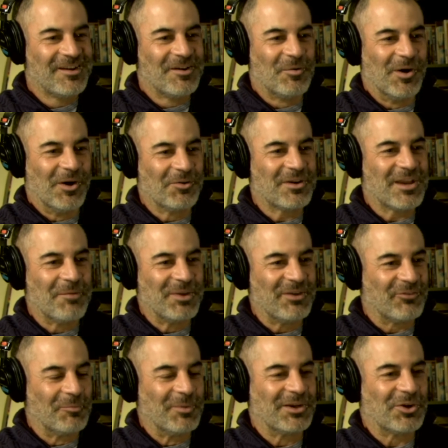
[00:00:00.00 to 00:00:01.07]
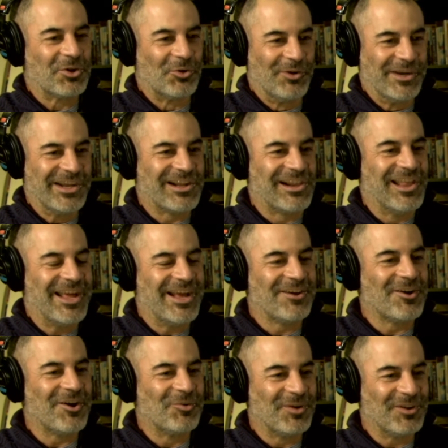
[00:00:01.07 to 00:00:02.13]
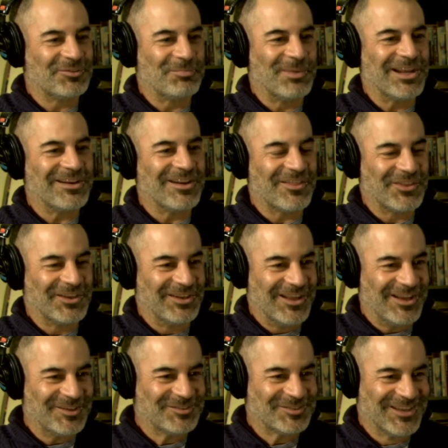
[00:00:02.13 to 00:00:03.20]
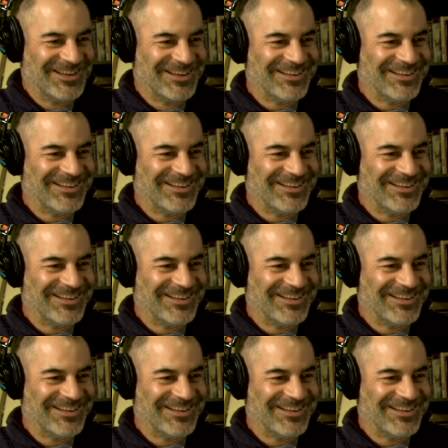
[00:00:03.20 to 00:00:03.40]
Well, coming from a career clown, I would expect nothing less.